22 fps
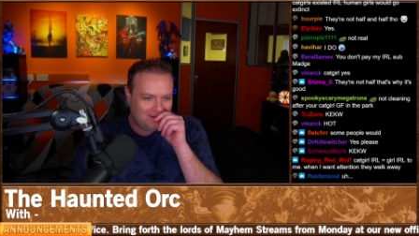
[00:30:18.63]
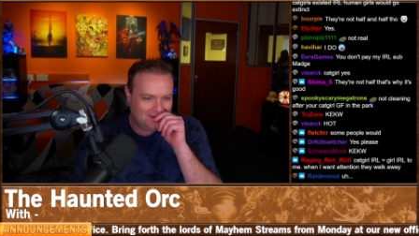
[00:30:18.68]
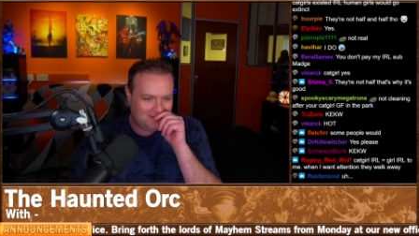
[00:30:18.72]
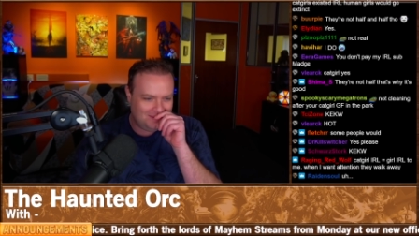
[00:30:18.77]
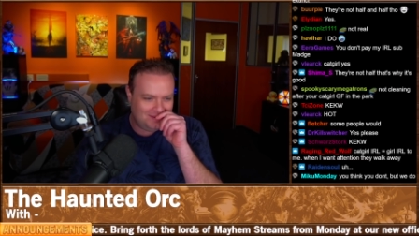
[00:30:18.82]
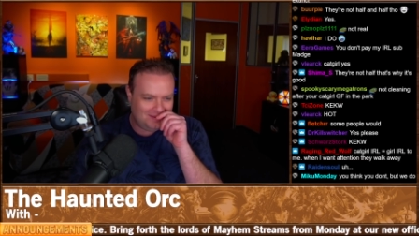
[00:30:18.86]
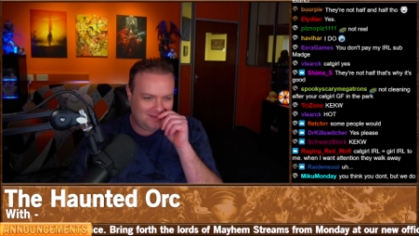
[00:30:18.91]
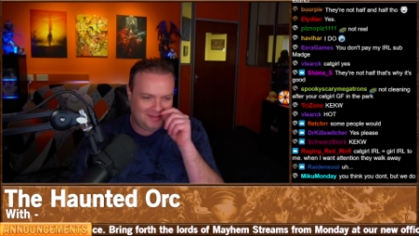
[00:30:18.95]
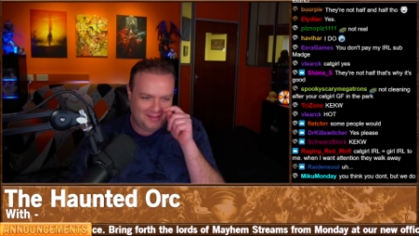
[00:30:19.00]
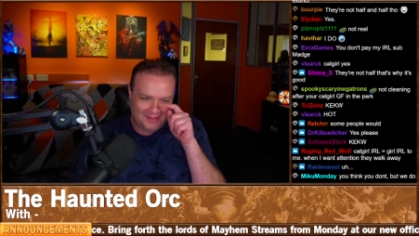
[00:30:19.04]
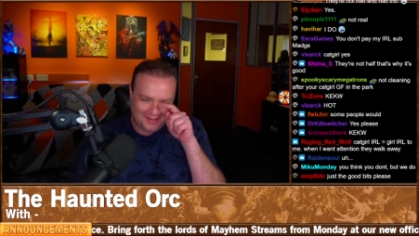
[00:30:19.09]

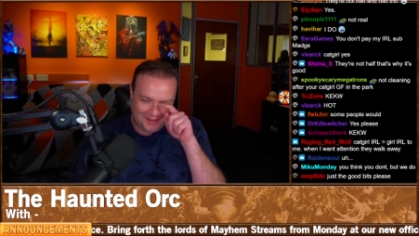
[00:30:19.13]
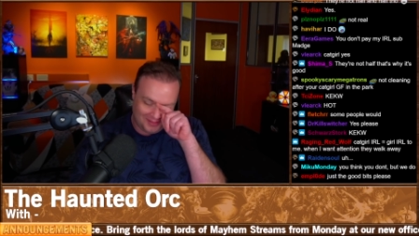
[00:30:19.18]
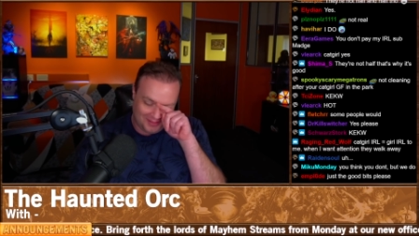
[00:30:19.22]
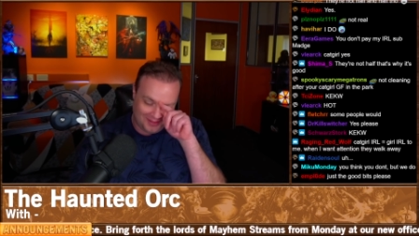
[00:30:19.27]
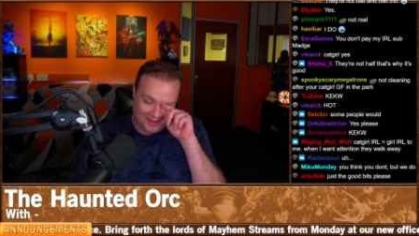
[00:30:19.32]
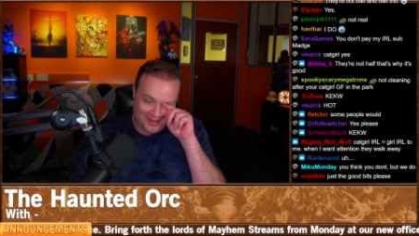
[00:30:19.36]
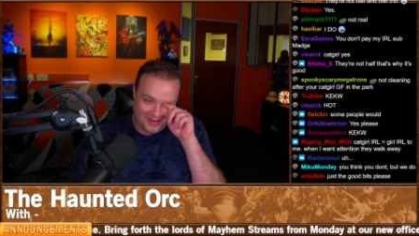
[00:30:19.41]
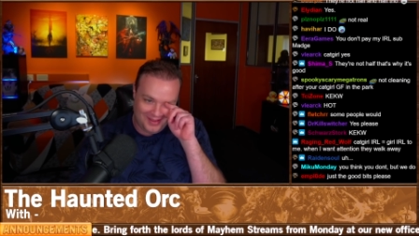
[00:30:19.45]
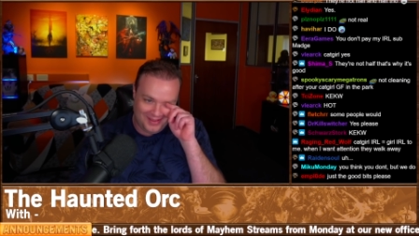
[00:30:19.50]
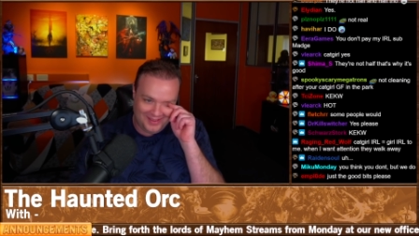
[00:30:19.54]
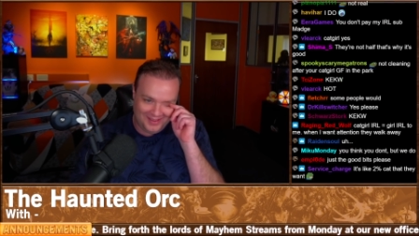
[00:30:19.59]

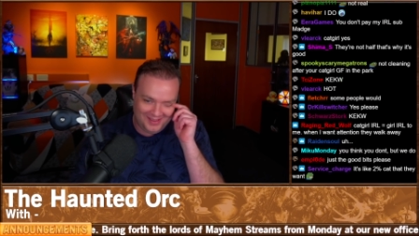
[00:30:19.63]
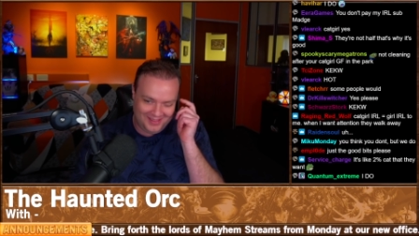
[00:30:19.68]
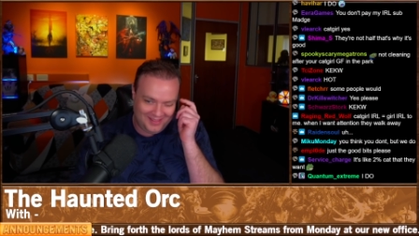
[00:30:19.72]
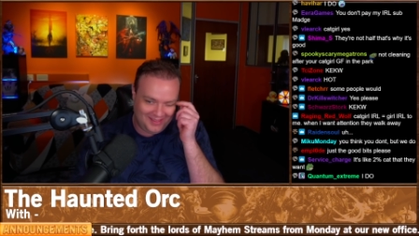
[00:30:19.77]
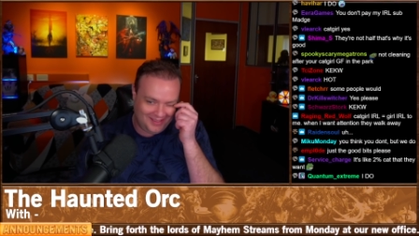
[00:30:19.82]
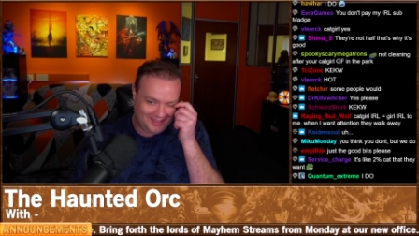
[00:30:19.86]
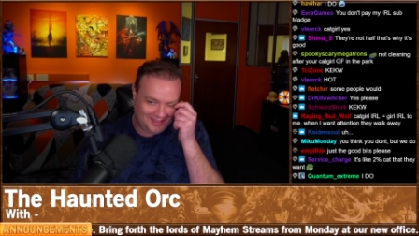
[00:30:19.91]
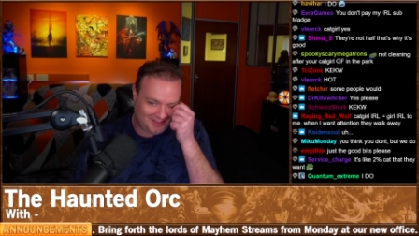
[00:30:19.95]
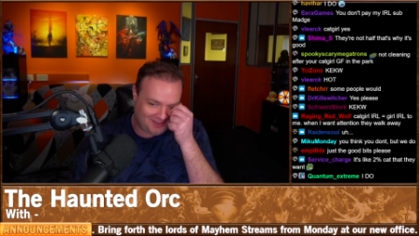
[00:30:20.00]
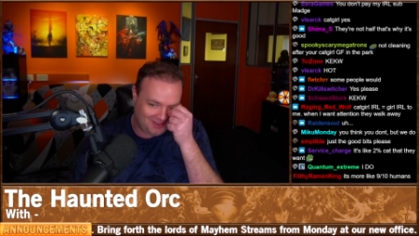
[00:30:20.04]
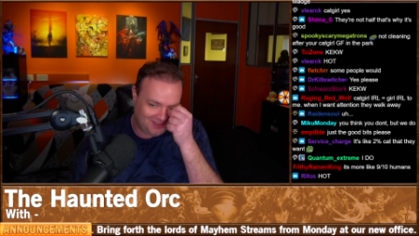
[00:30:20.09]
The
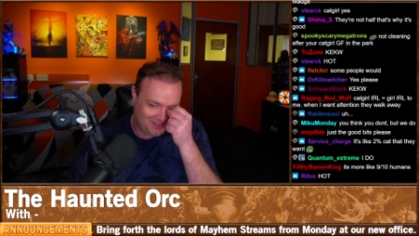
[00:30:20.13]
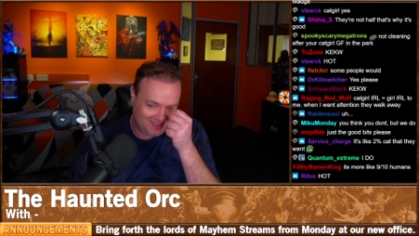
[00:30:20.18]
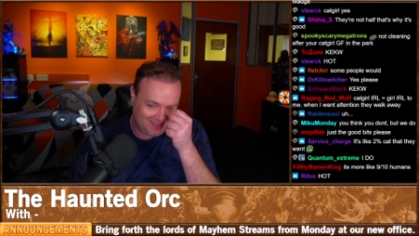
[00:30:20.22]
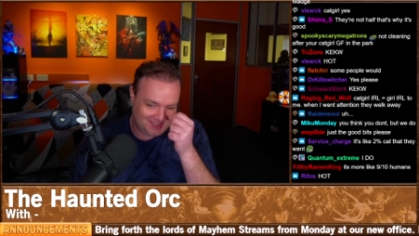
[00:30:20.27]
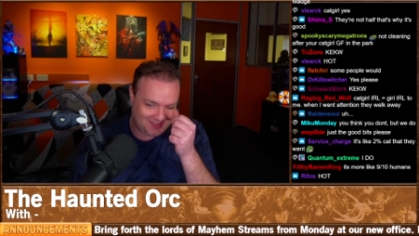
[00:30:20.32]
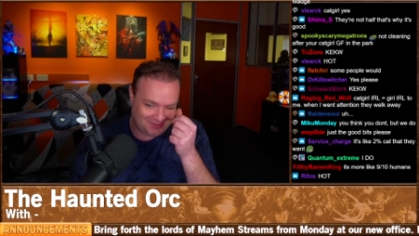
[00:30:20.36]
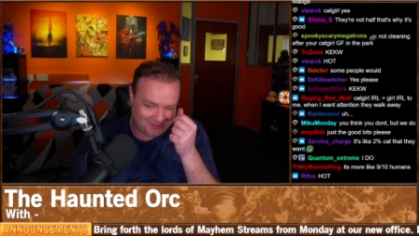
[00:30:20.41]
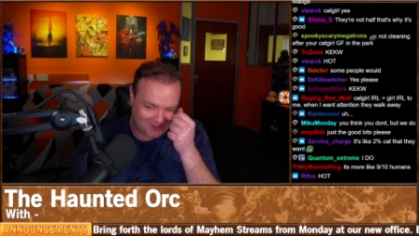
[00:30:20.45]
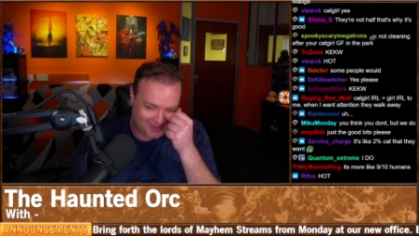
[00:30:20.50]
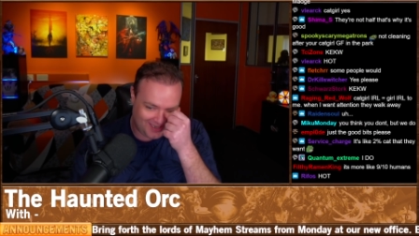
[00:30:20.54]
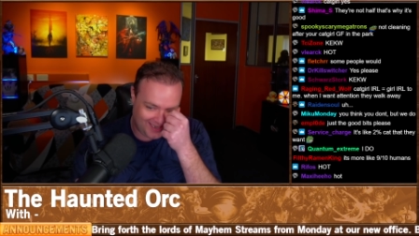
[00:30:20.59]

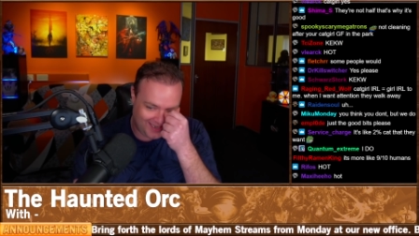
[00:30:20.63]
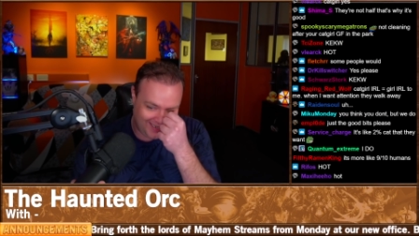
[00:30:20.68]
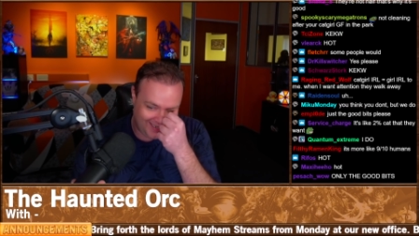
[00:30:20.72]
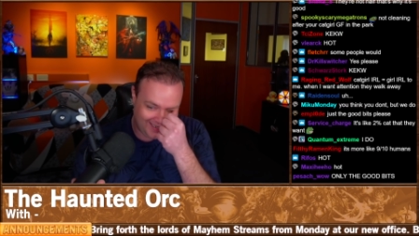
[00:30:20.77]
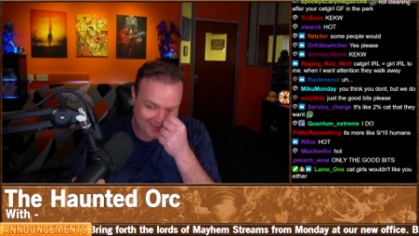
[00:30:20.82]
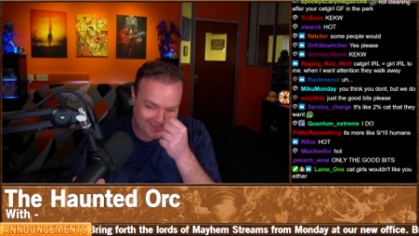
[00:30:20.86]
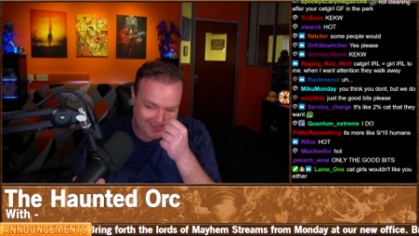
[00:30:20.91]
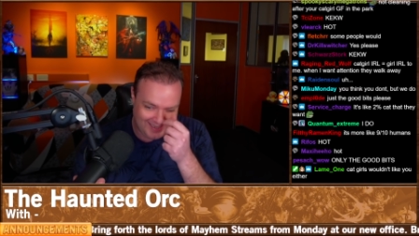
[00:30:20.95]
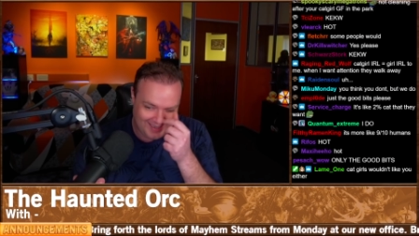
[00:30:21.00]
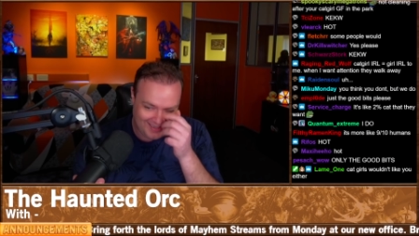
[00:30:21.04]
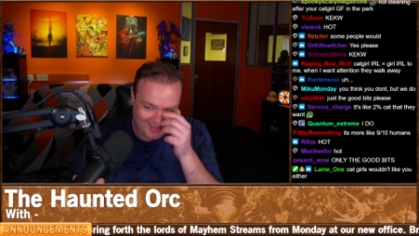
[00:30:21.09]
haunted way.
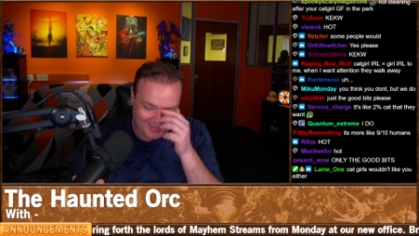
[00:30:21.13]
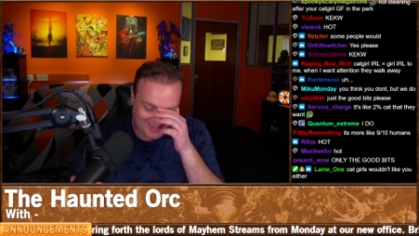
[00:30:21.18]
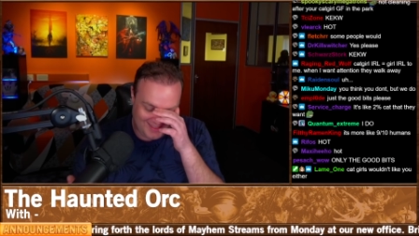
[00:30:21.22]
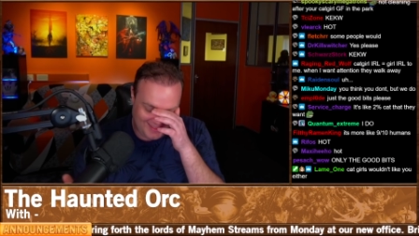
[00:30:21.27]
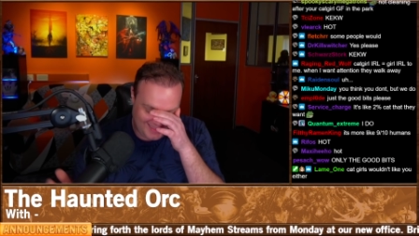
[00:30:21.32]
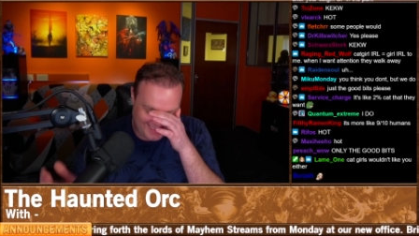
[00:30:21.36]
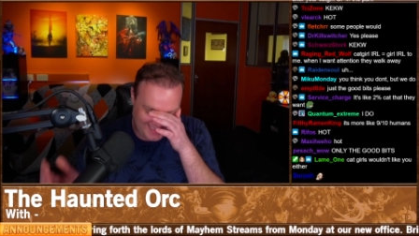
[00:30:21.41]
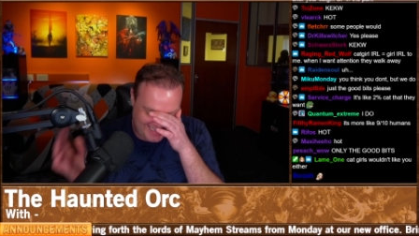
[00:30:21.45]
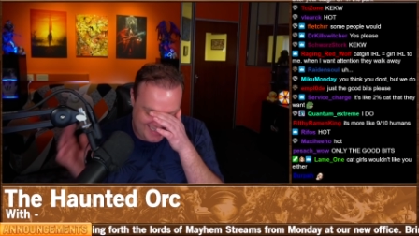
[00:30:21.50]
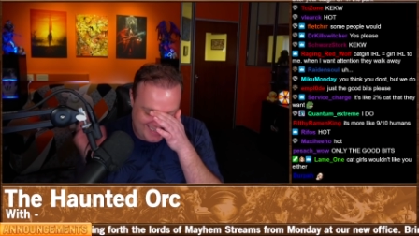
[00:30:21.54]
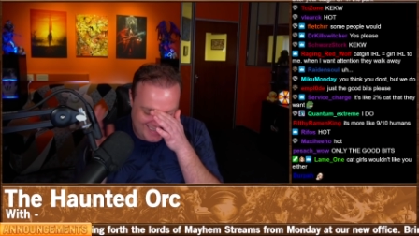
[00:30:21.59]
You
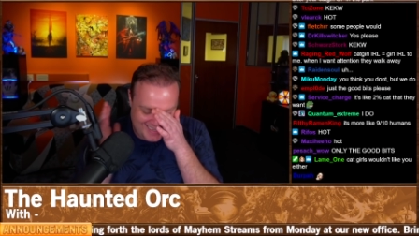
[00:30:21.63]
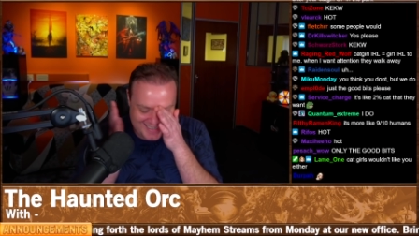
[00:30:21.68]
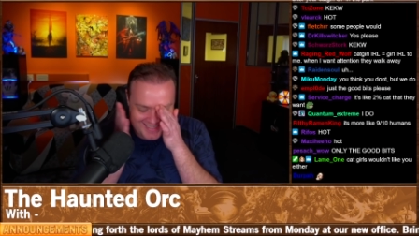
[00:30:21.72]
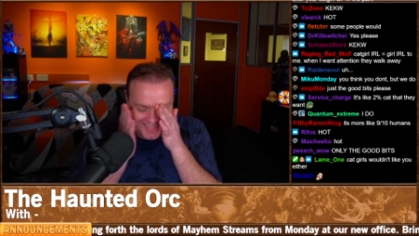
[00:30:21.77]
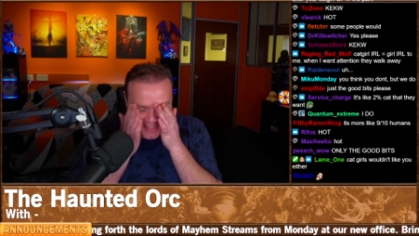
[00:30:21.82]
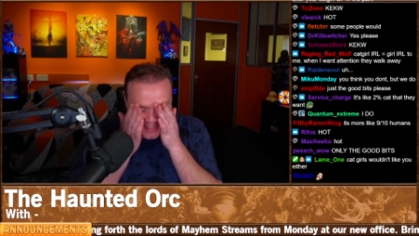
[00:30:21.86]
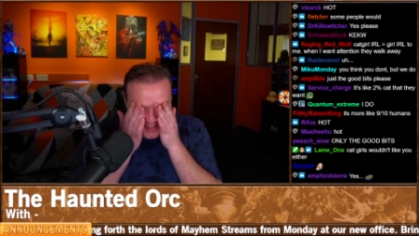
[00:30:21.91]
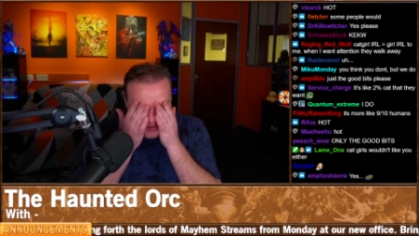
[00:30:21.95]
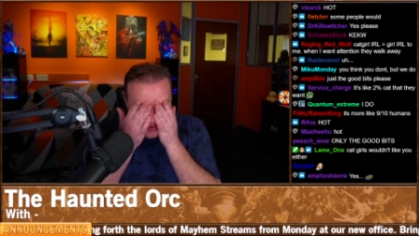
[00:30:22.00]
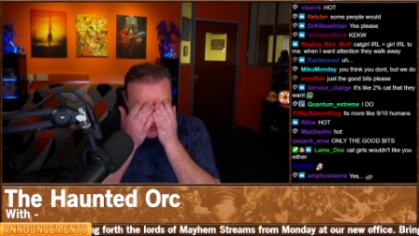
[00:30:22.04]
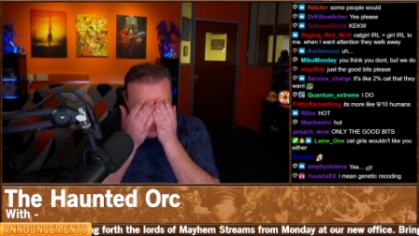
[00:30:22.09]
think you
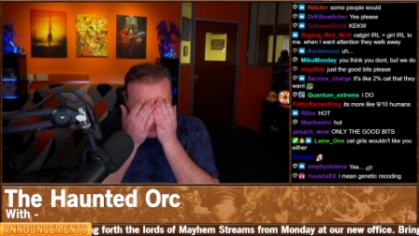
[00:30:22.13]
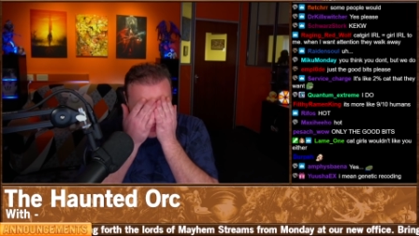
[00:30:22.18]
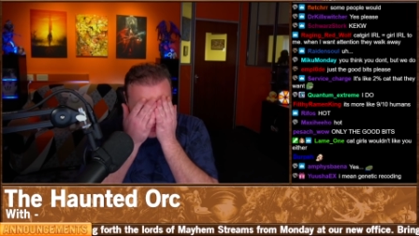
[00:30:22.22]
do,